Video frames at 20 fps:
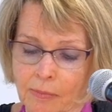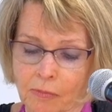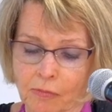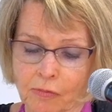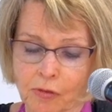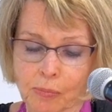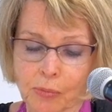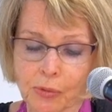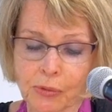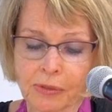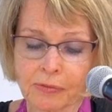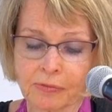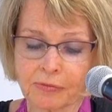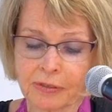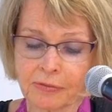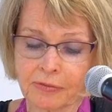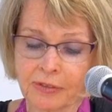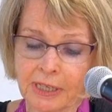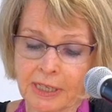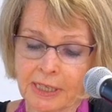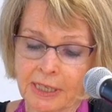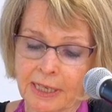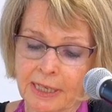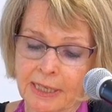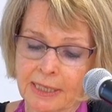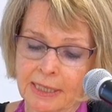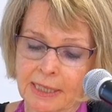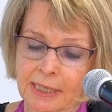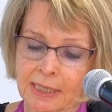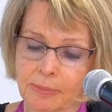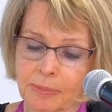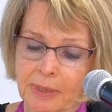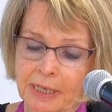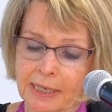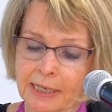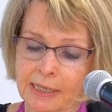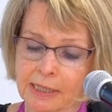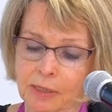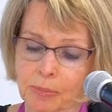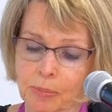For more than 15 years, he's been
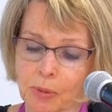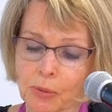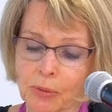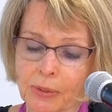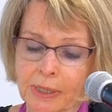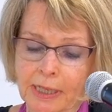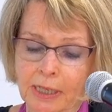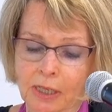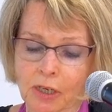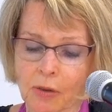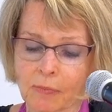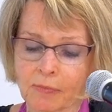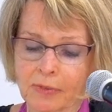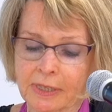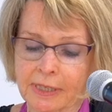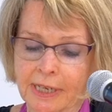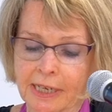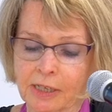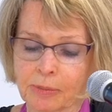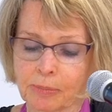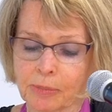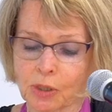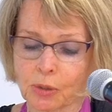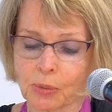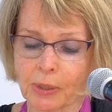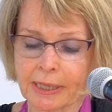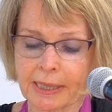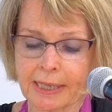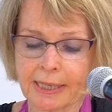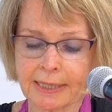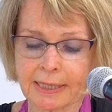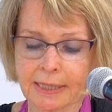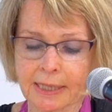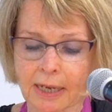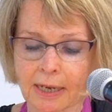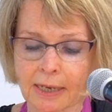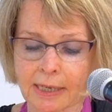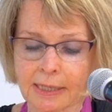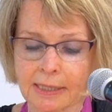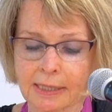exploring the conversation between these
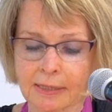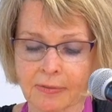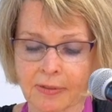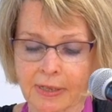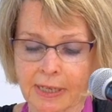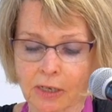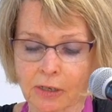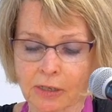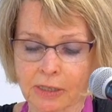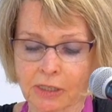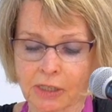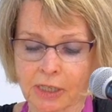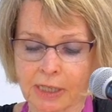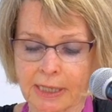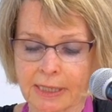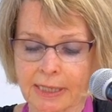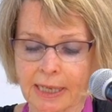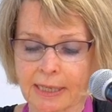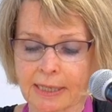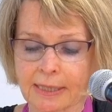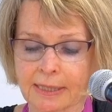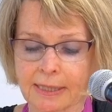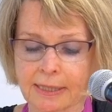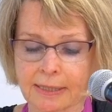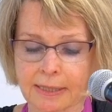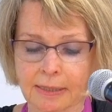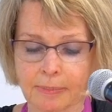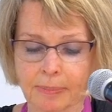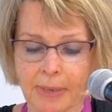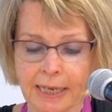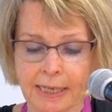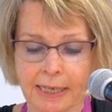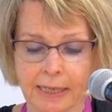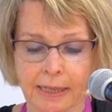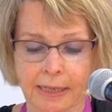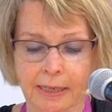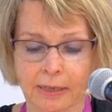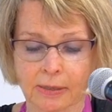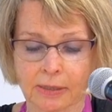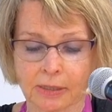kinds of theologies and a systematic
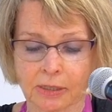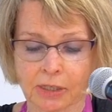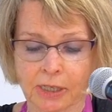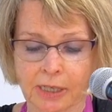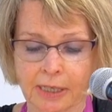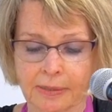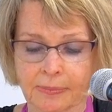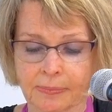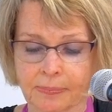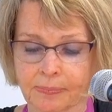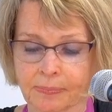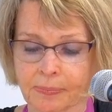theology.